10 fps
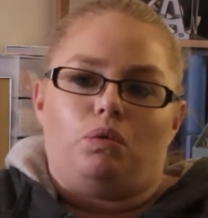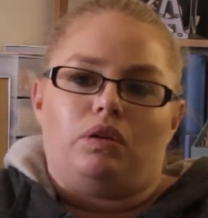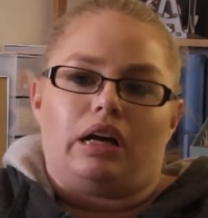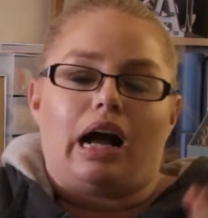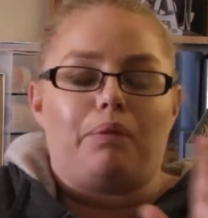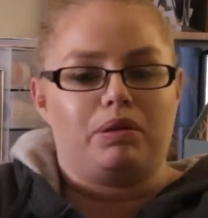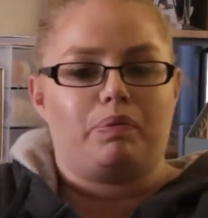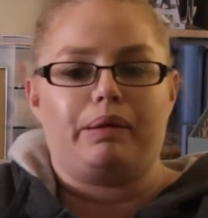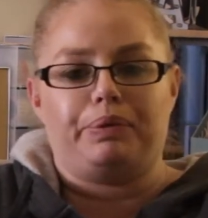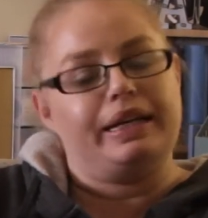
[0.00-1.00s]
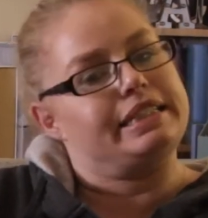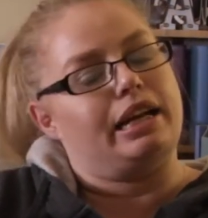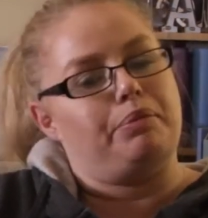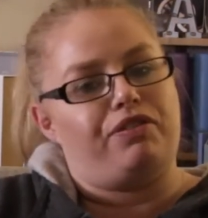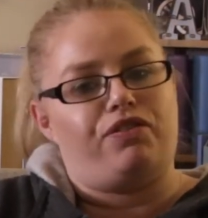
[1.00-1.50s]
a couple of people had
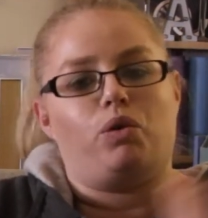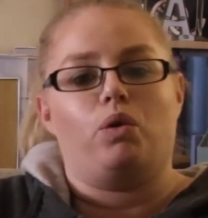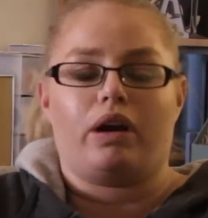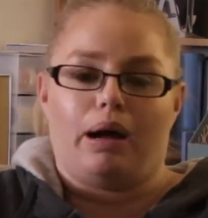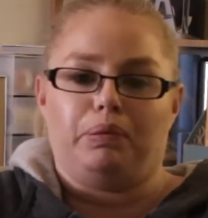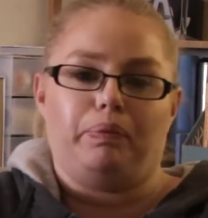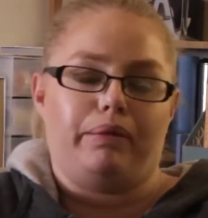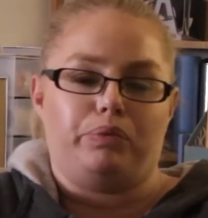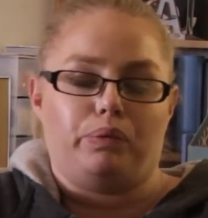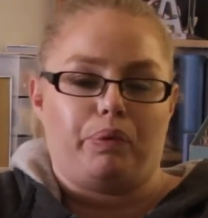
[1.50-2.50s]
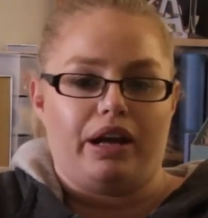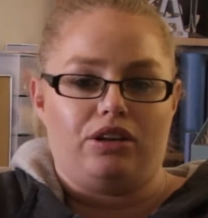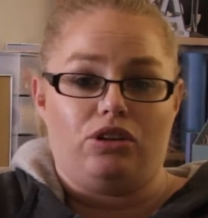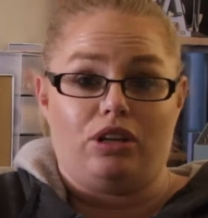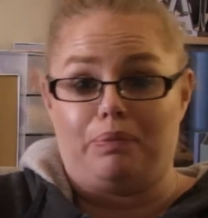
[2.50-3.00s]
done it before, a couple of people were brand
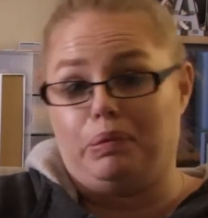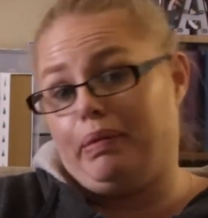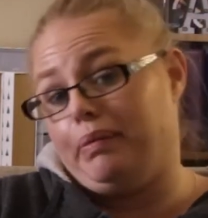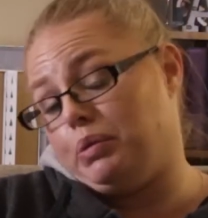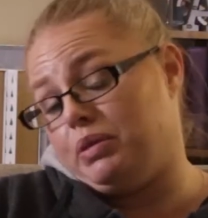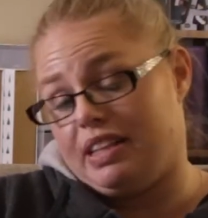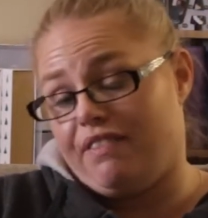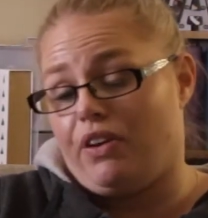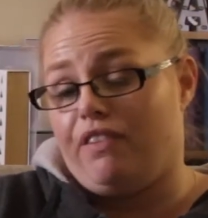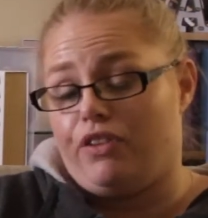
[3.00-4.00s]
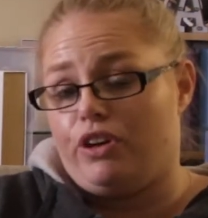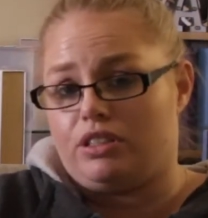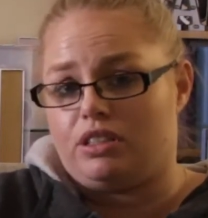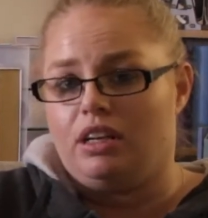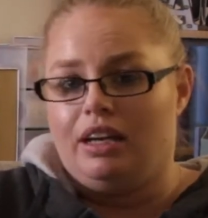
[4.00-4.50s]
new, a couple of people it was their very
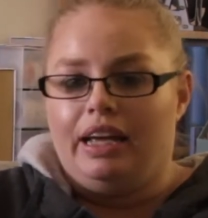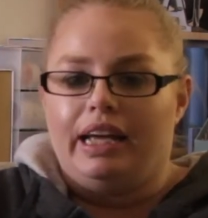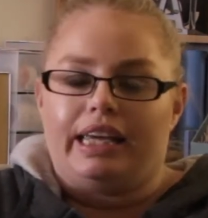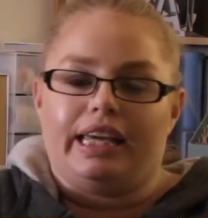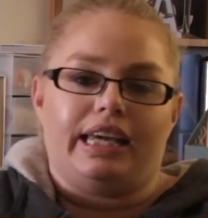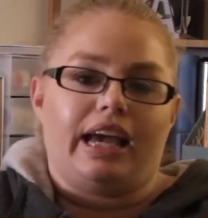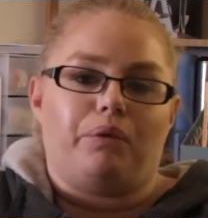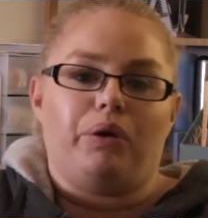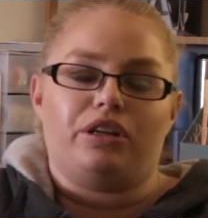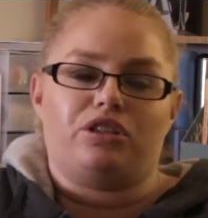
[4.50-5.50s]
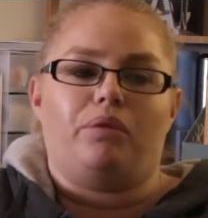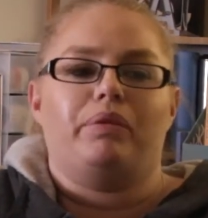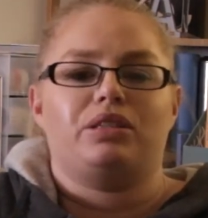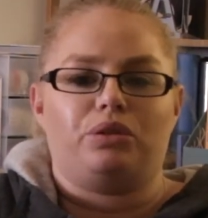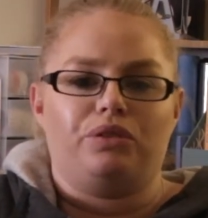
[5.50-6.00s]
first Kikki.k workshop. And
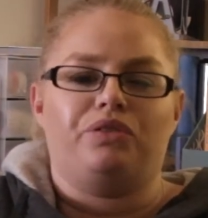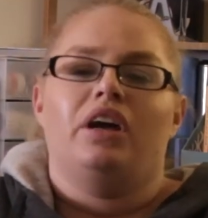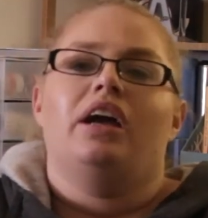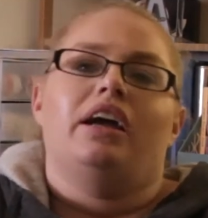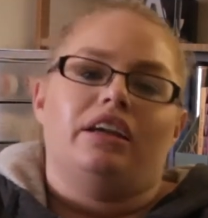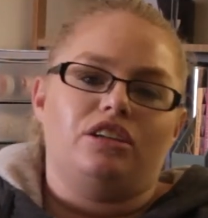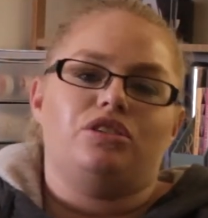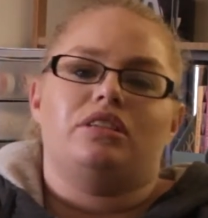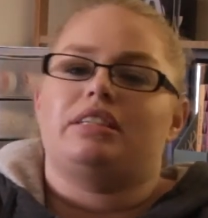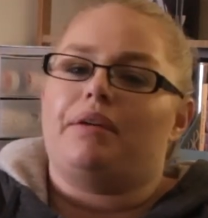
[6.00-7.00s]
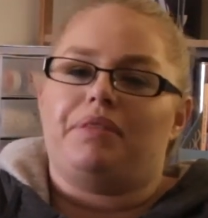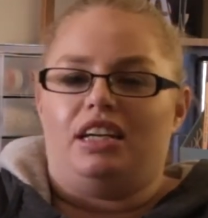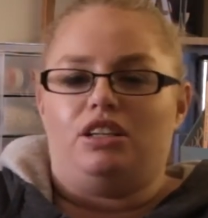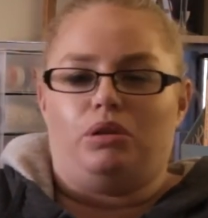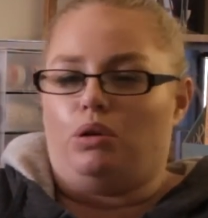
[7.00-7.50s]
we sort of, you do the same thing
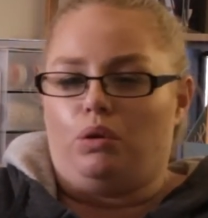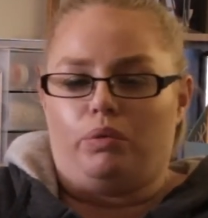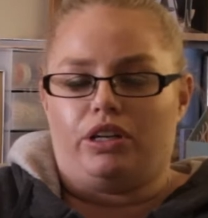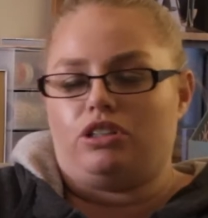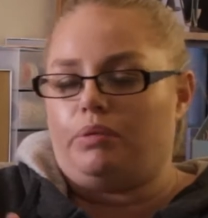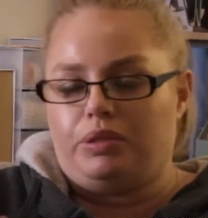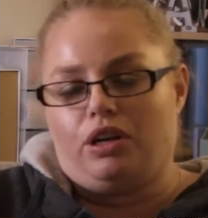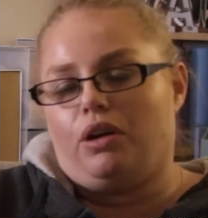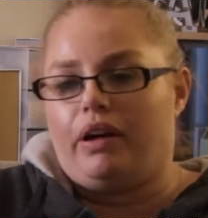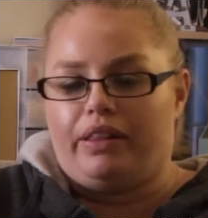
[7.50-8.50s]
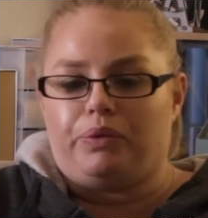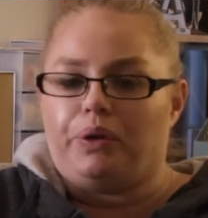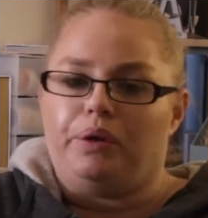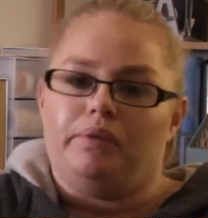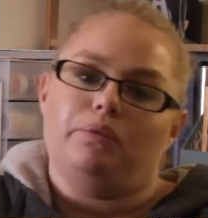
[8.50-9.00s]
you do in all the workshops. You go around the
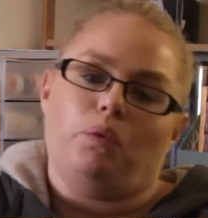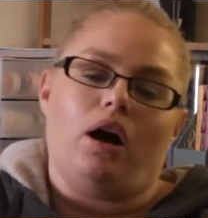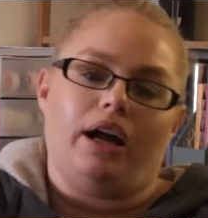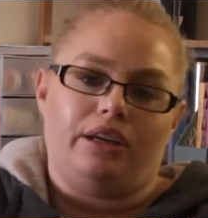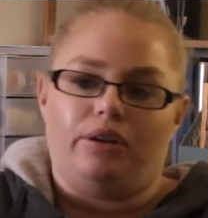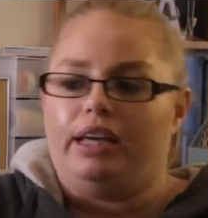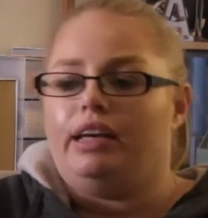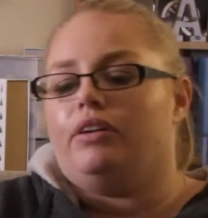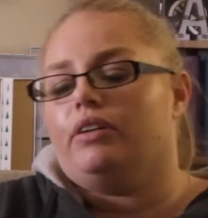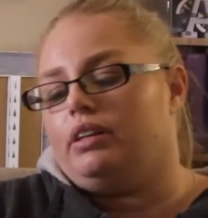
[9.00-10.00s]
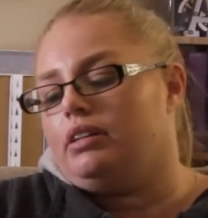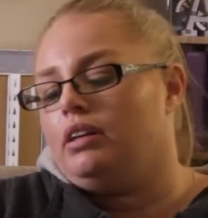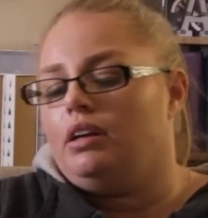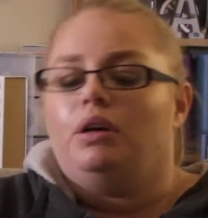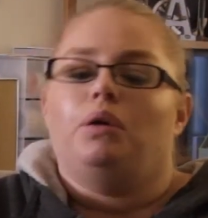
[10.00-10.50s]
room and why are you here and
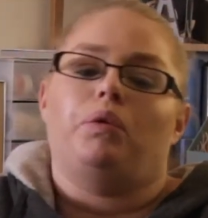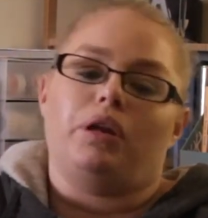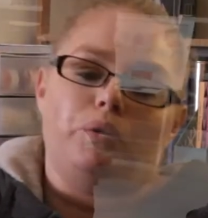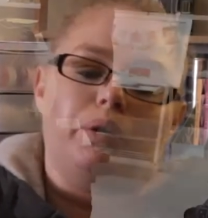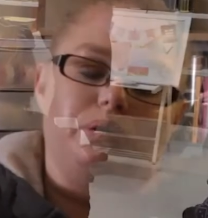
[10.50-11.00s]
what do you want to